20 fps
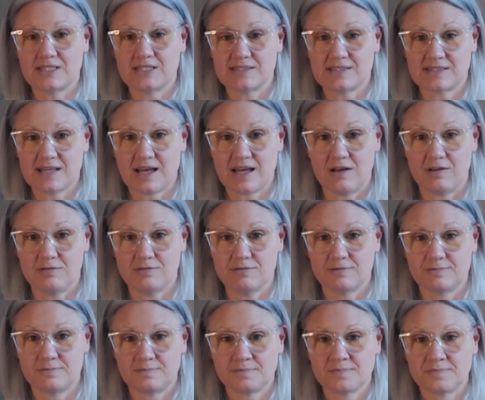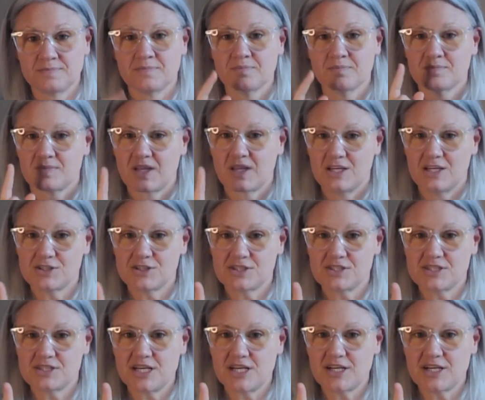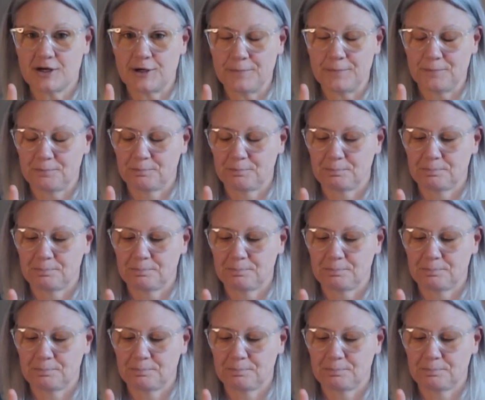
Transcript: itself. Here's the kicker.